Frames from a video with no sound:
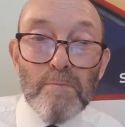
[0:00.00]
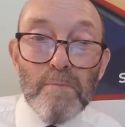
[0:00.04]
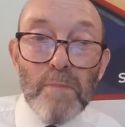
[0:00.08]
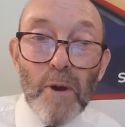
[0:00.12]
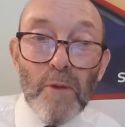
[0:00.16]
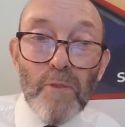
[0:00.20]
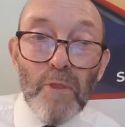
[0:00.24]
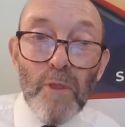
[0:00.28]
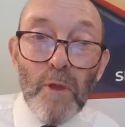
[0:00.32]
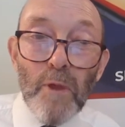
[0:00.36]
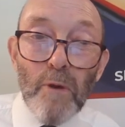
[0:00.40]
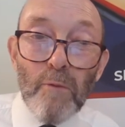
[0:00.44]

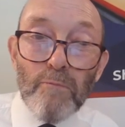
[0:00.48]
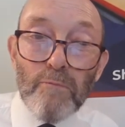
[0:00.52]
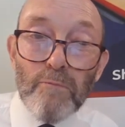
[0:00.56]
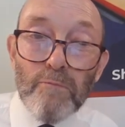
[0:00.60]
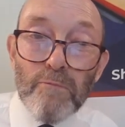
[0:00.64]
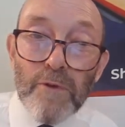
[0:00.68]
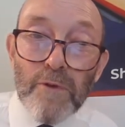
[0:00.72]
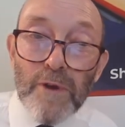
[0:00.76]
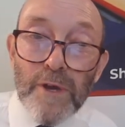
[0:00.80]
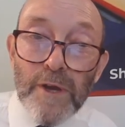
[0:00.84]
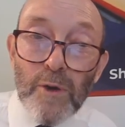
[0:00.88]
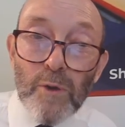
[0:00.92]
But the
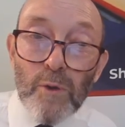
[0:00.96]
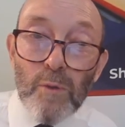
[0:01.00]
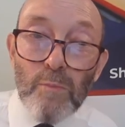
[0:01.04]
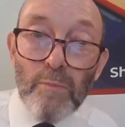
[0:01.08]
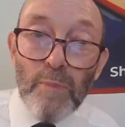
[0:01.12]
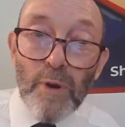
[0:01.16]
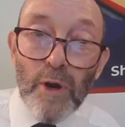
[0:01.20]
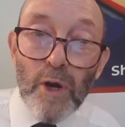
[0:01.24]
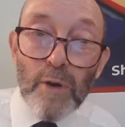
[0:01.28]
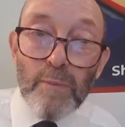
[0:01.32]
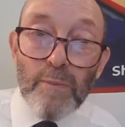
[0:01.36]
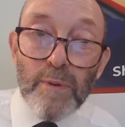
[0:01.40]
real
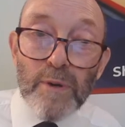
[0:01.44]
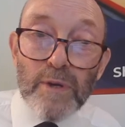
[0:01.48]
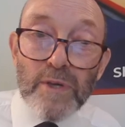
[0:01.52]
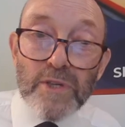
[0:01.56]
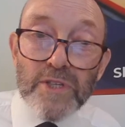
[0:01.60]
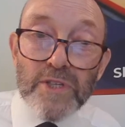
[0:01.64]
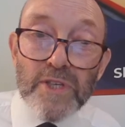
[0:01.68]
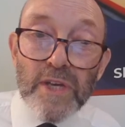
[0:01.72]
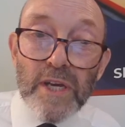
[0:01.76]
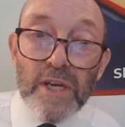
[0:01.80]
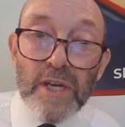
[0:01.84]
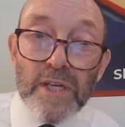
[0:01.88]

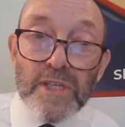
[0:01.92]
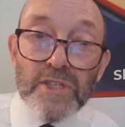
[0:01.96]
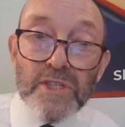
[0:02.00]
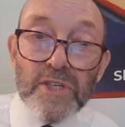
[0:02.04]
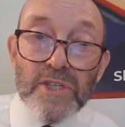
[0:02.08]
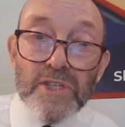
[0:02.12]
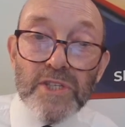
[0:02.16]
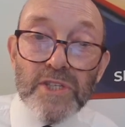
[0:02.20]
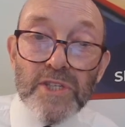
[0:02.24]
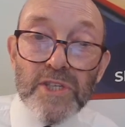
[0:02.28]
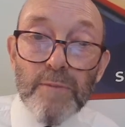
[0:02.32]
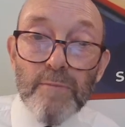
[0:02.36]
purpose is
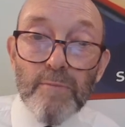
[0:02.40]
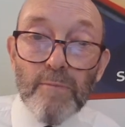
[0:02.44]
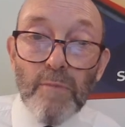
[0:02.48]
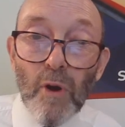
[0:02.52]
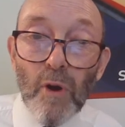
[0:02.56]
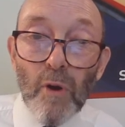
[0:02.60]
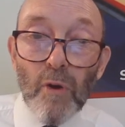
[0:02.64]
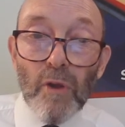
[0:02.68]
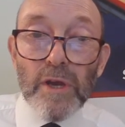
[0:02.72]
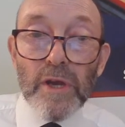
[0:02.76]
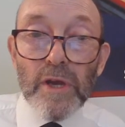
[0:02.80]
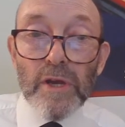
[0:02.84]
the
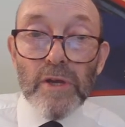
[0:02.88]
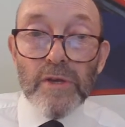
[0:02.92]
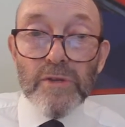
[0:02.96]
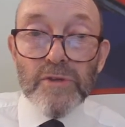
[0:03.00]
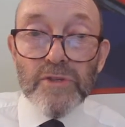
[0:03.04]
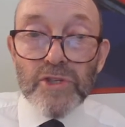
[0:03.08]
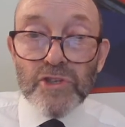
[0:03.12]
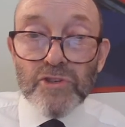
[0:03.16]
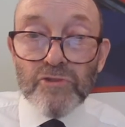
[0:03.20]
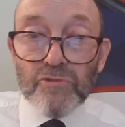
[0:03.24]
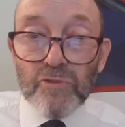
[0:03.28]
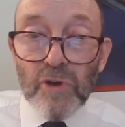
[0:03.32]
symbolic
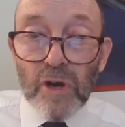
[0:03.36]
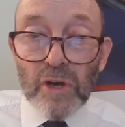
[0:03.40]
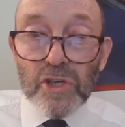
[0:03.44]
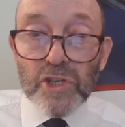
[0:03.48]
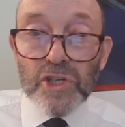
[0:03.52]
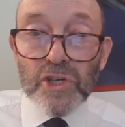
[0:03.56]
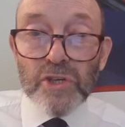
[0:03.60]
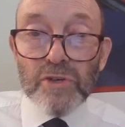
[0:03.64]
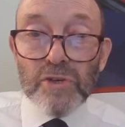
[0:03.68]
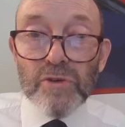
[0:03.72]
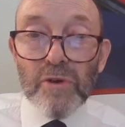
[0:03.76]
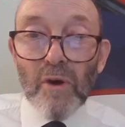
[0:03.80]

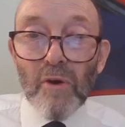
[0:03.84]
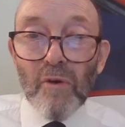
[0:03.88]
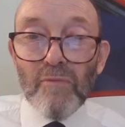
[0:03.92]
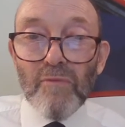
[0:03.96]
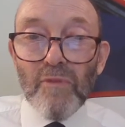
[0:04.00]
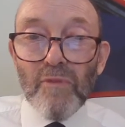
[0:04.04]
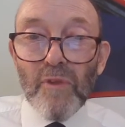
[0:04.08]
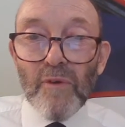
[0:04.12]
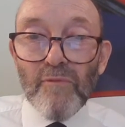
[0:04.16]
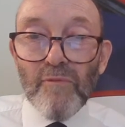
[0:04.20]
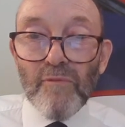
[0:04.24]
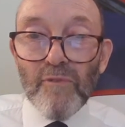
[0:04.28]
construction of
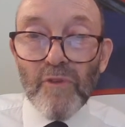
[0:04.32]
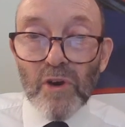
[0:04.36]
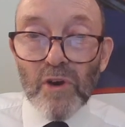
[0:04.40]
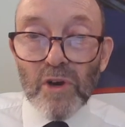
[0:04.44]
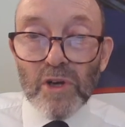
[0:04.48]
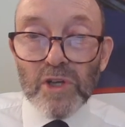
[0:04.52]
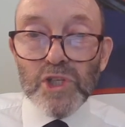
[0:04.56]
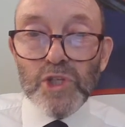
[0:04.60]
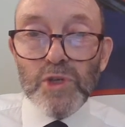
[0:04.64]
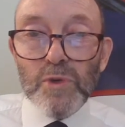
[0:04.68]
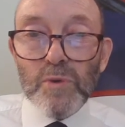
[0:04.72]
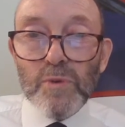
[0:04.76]
the
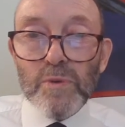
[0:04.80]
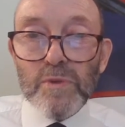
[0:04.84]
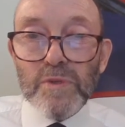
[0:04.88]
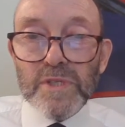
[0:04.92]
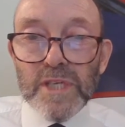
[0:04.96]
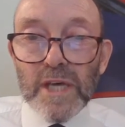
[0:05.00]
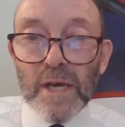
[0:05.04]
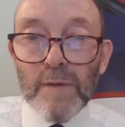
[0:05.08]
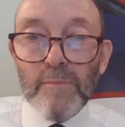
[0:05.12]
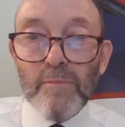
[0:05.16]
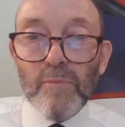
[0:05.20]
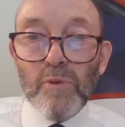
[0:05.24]
virtual
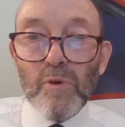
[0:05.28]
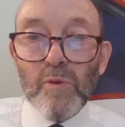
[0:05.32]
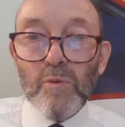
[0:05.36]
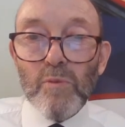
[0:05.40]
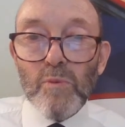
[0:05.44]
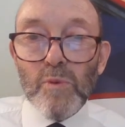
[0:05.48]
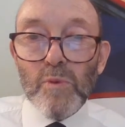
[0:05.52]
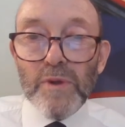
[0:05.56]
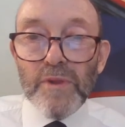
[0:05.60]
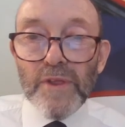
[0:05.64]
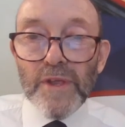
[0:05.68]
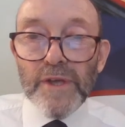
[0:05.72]
temple
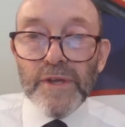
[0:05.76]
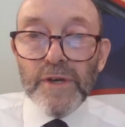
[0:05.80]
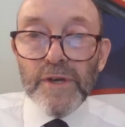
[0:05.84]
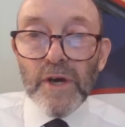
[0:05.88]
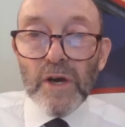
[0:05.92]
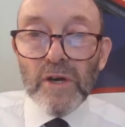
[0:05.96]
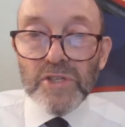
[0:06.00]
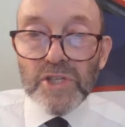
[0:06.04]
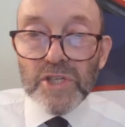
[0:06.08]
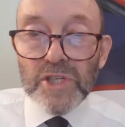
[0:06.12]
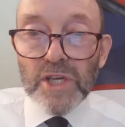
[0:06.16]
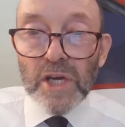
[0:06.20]
within
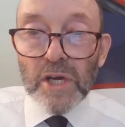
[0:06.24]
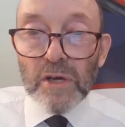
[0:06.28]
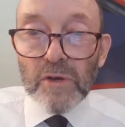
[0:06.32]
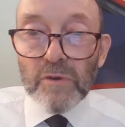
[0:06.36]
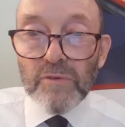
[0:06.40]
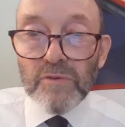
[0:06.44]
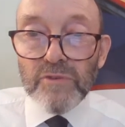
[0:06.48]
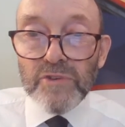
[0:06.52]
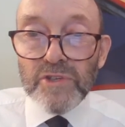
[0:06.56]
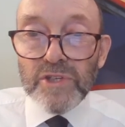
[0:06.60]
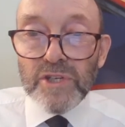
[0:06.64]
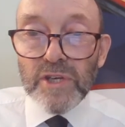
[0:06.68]

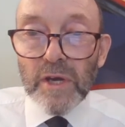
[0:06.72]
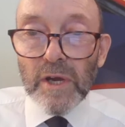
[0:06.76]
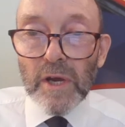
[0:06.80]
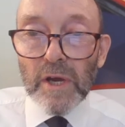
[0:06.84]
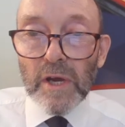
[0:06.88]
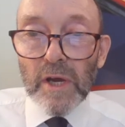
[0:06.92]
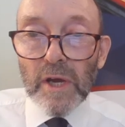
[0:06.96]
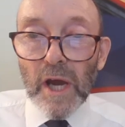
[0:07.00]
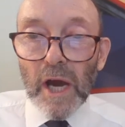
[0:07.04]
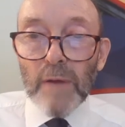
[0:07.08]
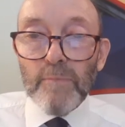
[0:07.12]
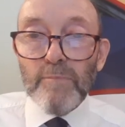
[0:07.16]
ourselves
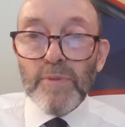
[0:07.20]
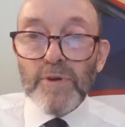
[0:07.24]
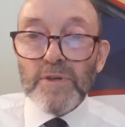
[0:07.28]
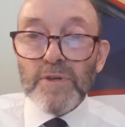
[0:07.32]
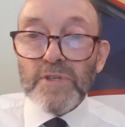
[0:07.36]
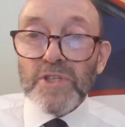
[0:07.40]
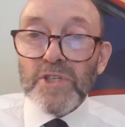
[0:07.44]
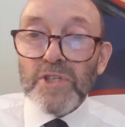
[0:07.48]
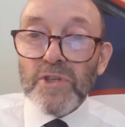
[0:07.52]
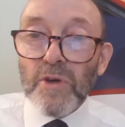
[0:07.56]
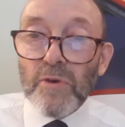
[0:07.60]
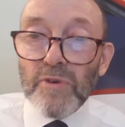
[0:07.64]
and
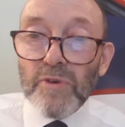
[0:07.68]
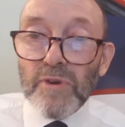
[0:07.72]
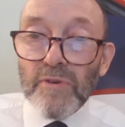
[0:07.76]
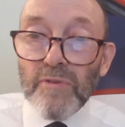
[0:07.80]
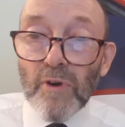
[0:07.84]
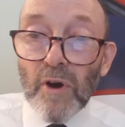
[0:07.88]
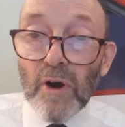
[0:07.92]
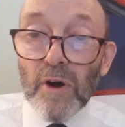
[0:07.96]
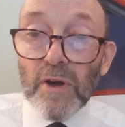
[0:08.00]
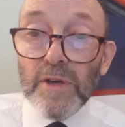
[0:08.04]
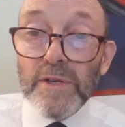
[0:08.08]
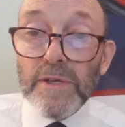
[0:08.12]

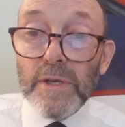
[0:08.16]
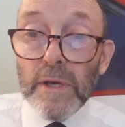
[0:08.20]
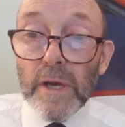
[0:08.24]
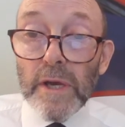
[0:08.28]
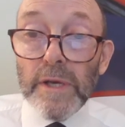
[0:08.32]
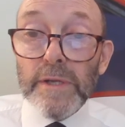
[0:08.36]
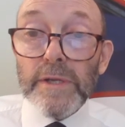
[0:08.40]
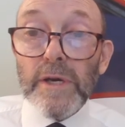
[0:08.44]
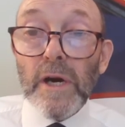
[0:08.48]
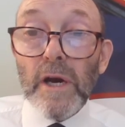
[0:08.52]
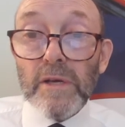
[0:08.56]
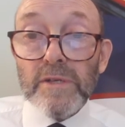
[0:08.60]
personified
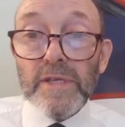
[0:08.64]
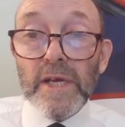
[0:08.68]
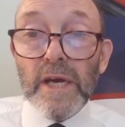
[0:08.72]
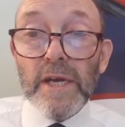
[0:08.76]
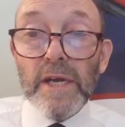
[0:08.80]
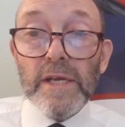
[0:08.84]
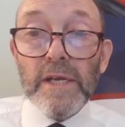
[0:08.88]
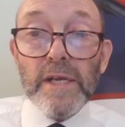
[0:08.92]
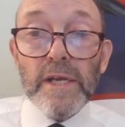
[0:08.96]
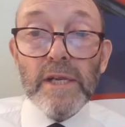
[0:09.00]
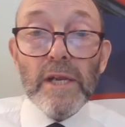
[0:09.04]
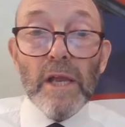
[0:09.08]
in our
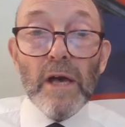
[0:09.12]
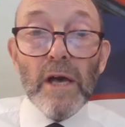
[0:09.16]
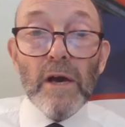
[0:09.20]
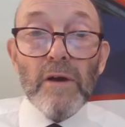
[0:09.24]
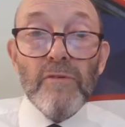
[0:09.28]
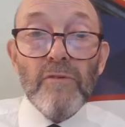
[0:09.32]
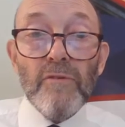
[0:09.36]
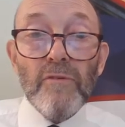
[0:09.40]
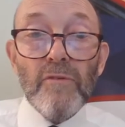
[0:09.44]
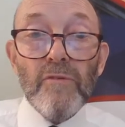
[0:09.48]
daily life.